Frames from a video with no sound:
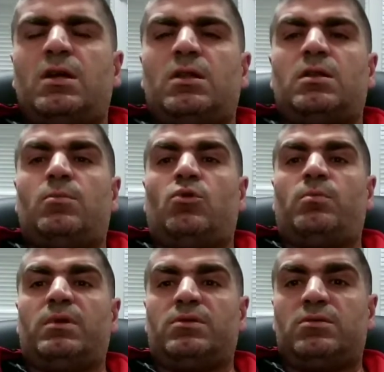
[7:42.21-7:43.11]
at the
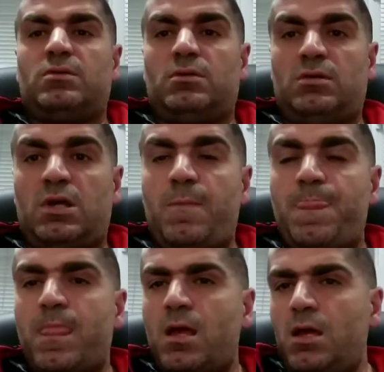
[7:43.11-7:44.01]
moment. Okay,
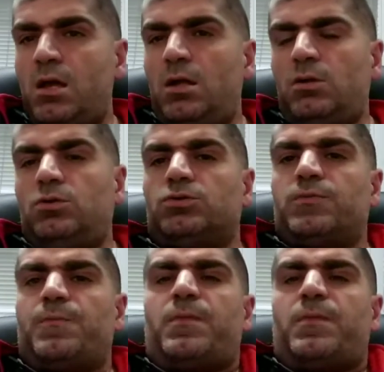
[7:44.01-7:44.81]
good.